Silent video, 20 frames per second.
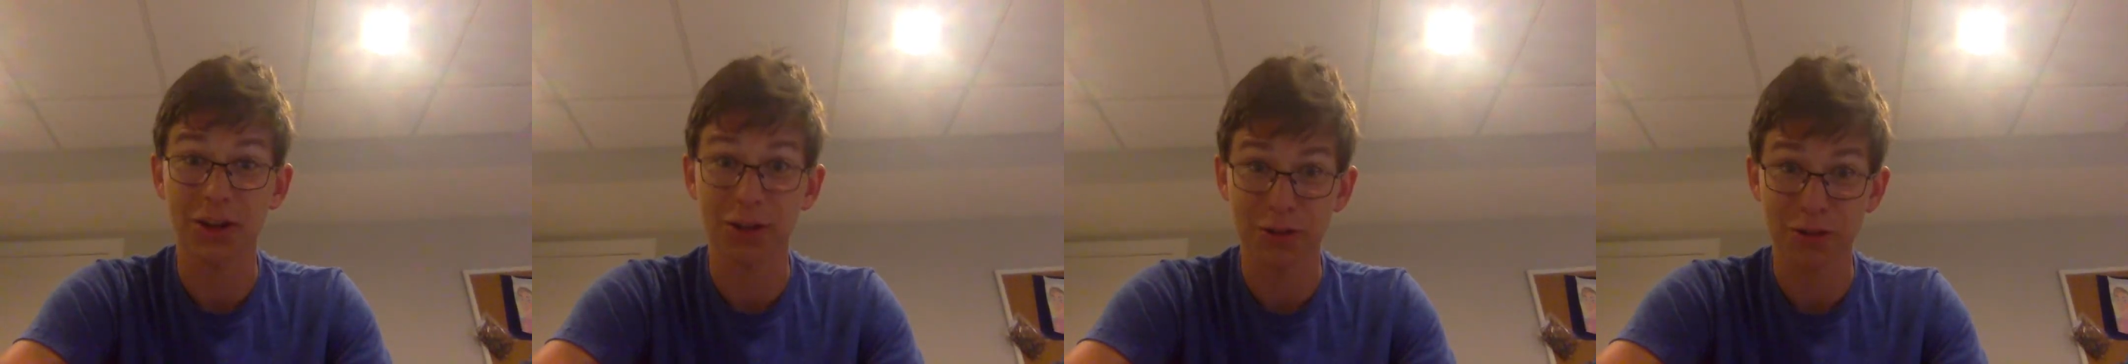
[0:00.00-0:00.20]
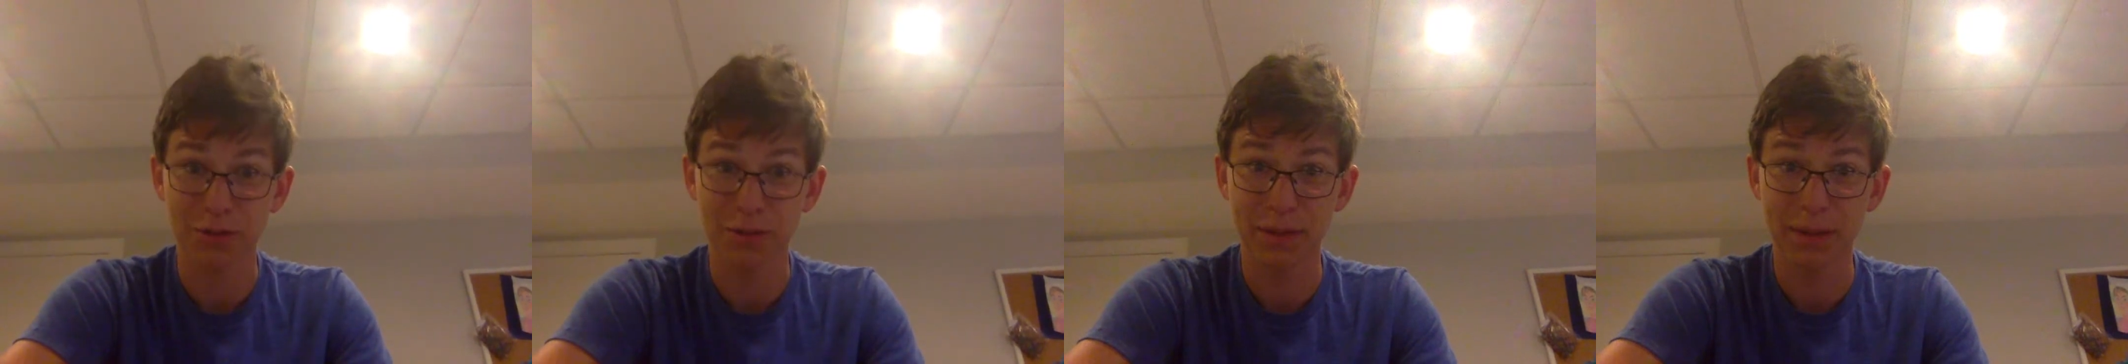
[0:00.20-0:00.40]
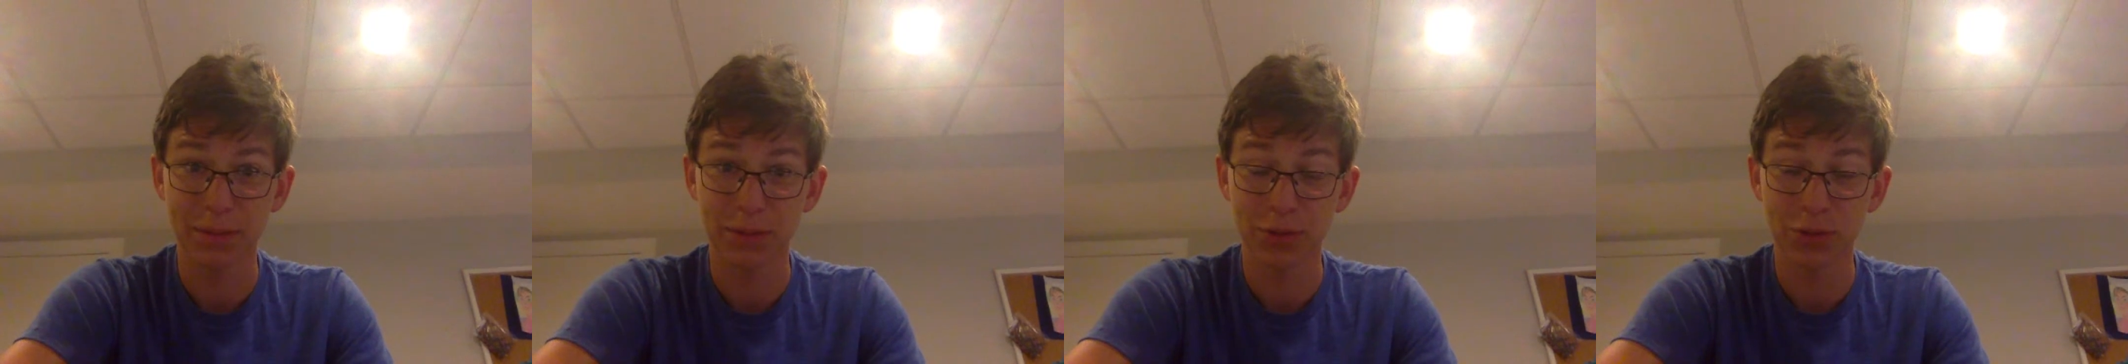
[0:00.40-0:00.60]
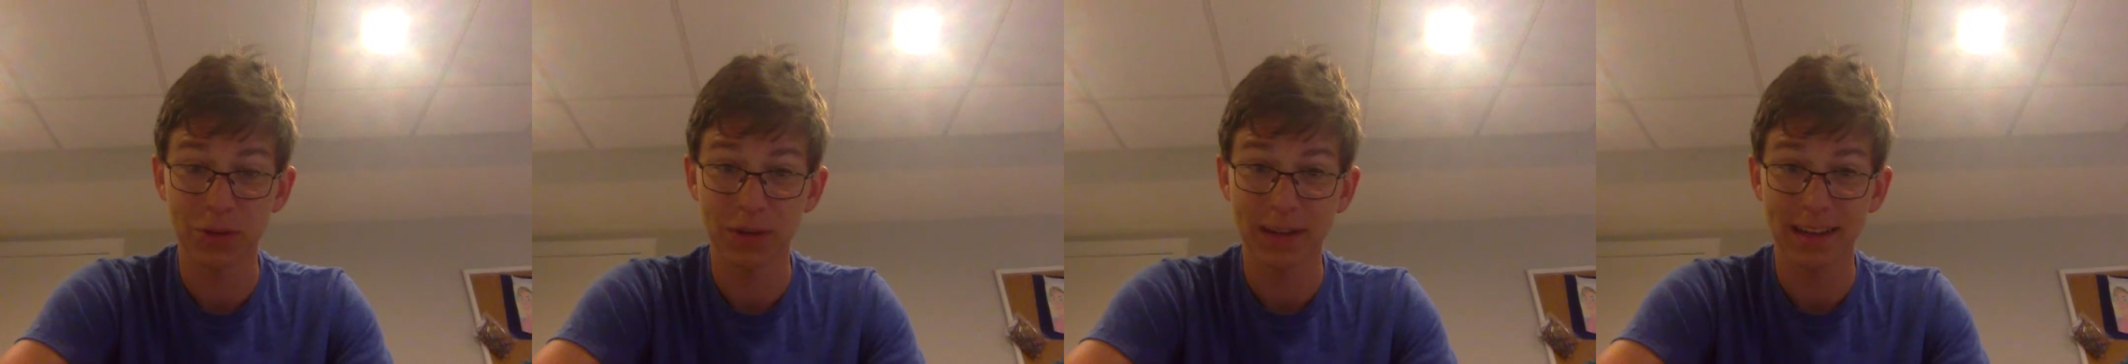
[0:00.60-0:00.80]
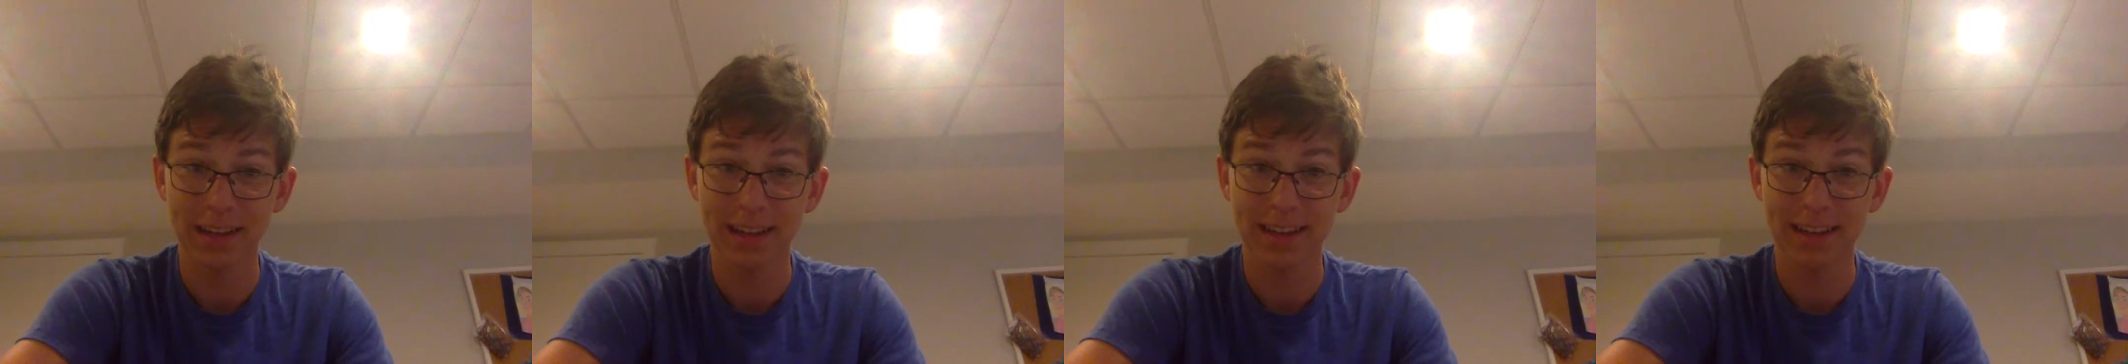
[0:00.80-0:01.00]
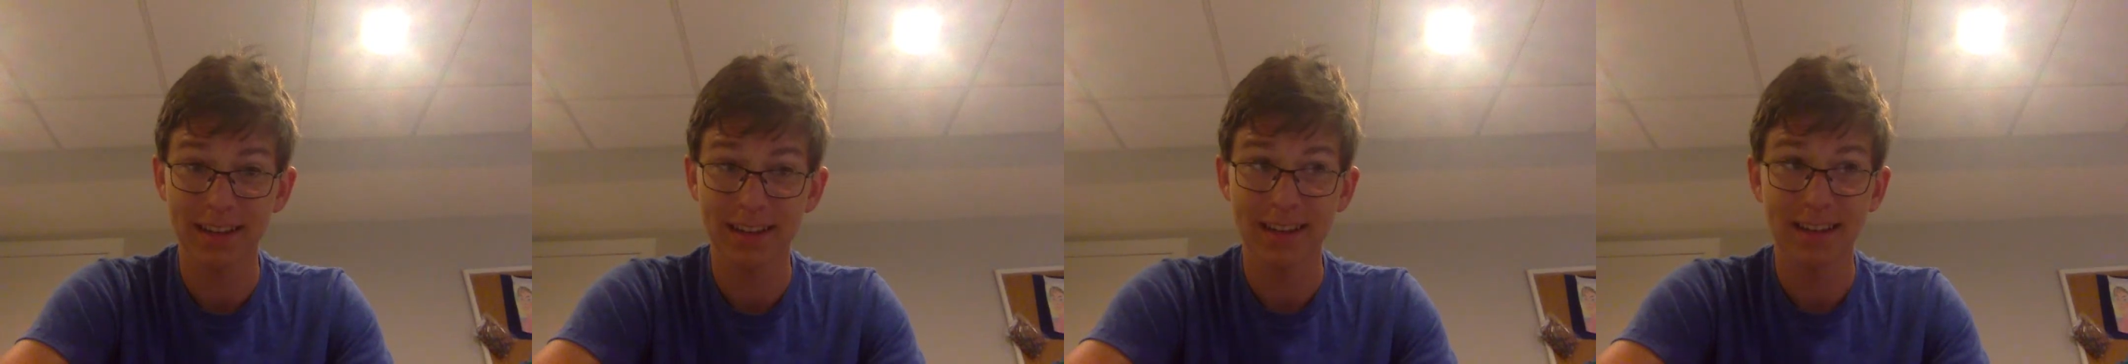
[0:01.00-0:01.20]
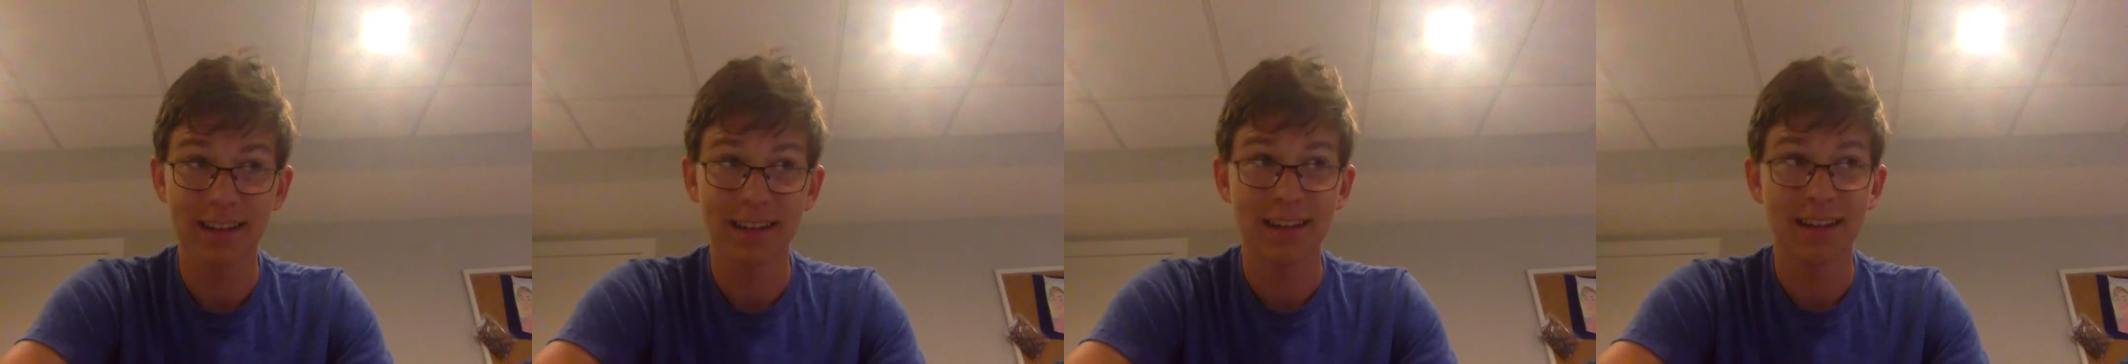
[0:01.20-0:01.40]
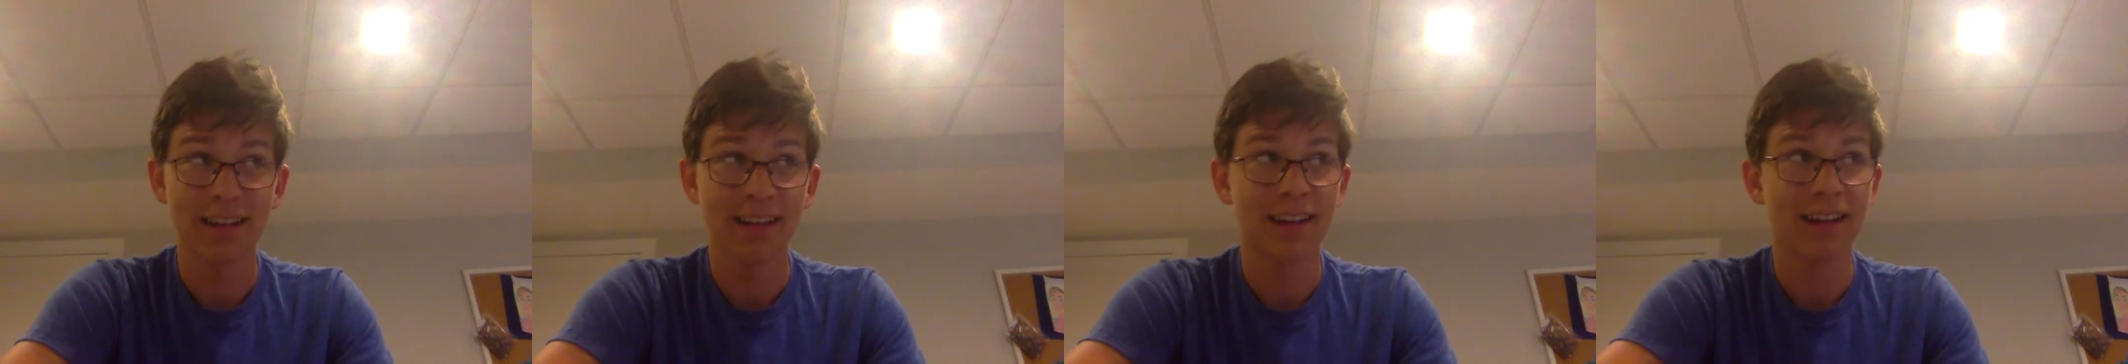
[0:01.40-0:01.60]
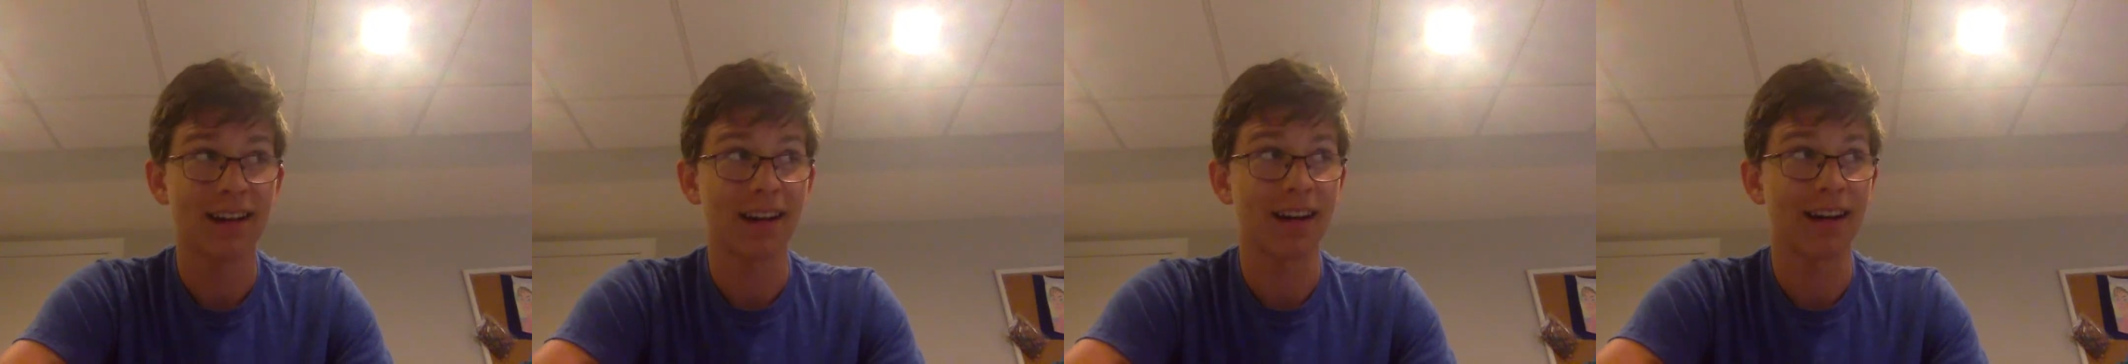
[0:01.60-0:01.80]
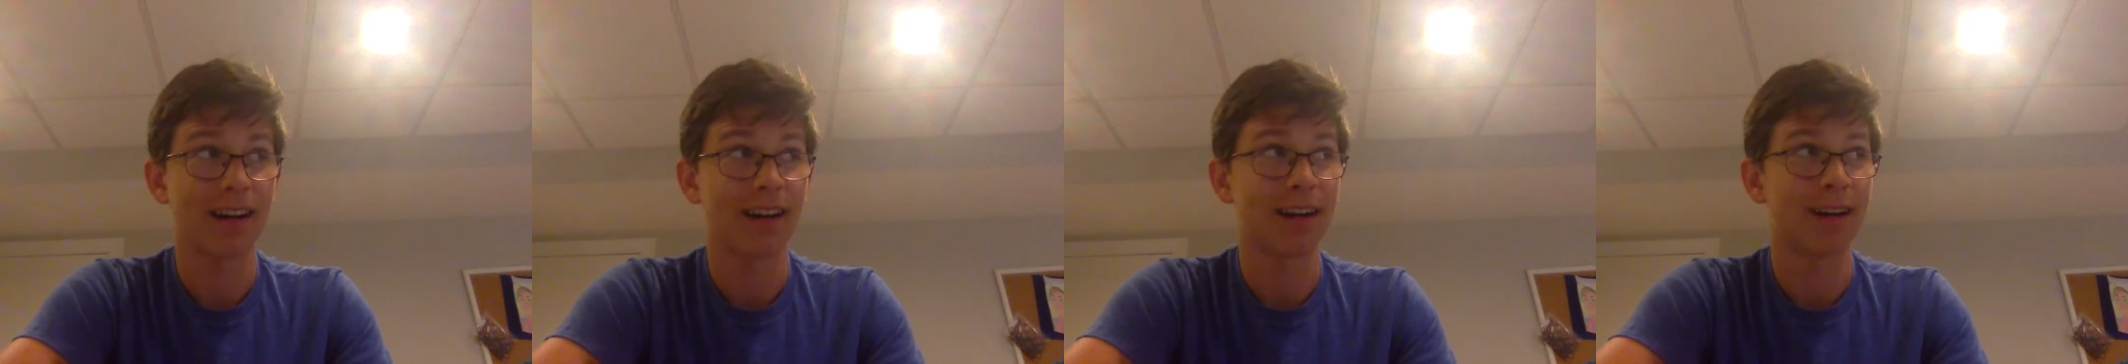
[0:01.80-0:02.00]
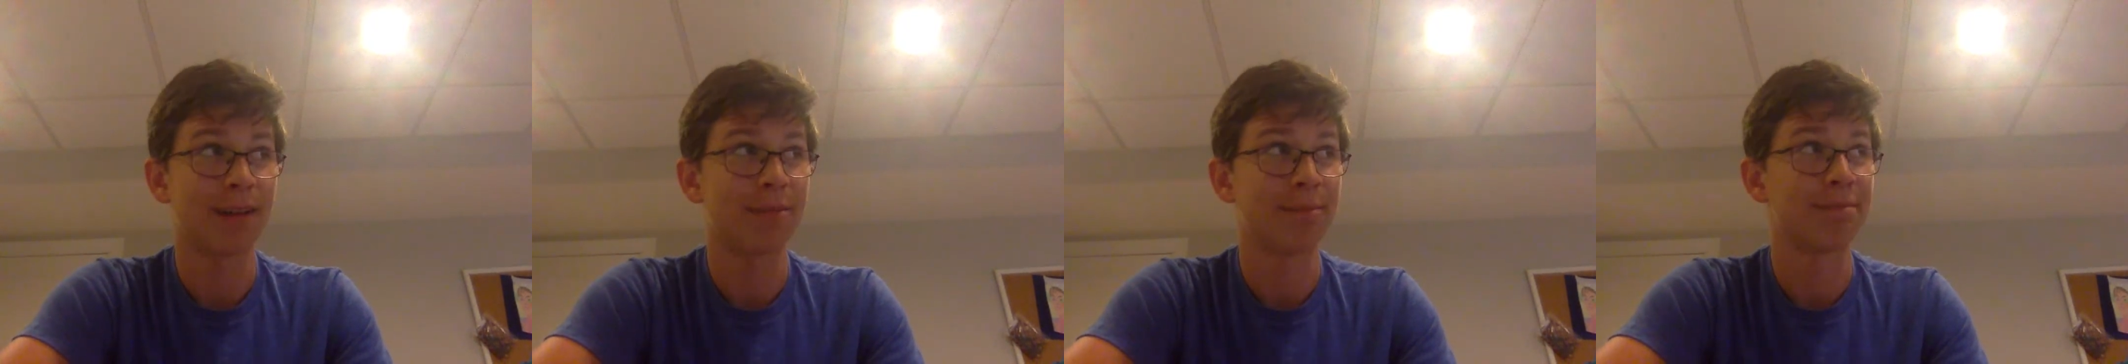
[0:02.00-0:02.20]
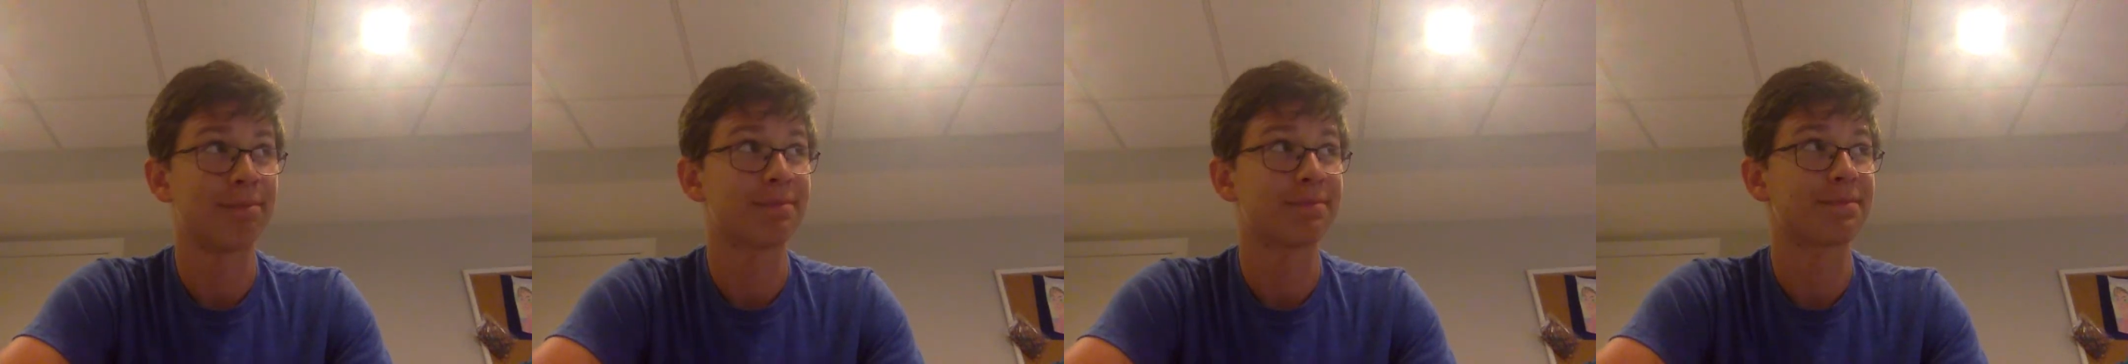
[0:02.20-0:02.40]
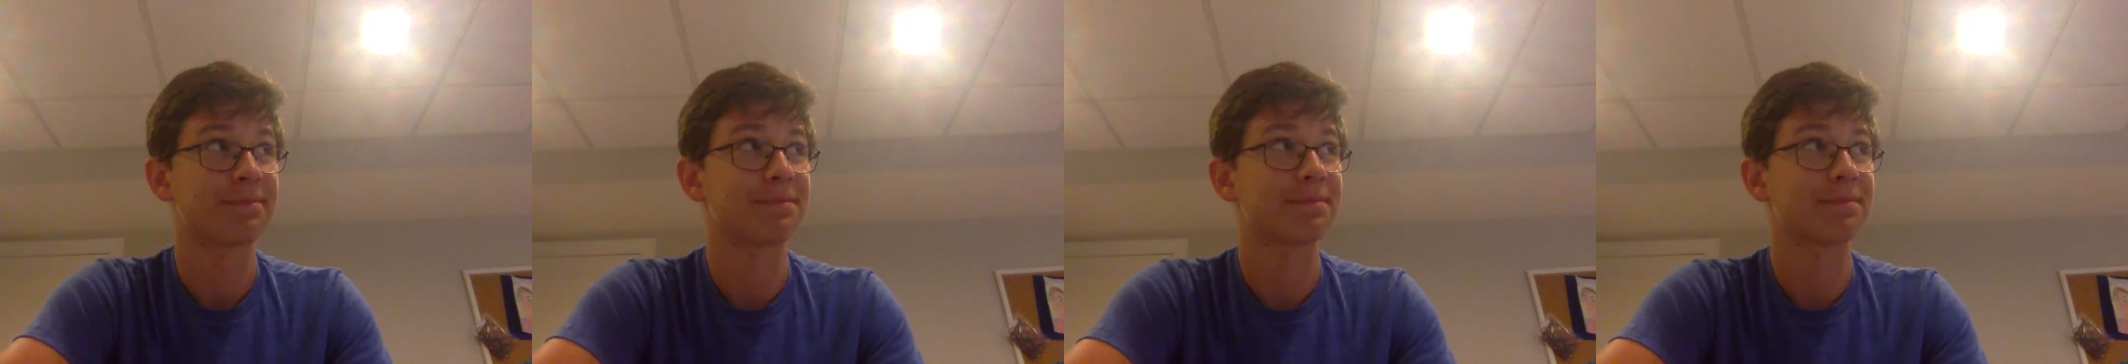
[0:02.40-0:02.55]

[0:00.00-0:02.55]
other people drink. Um,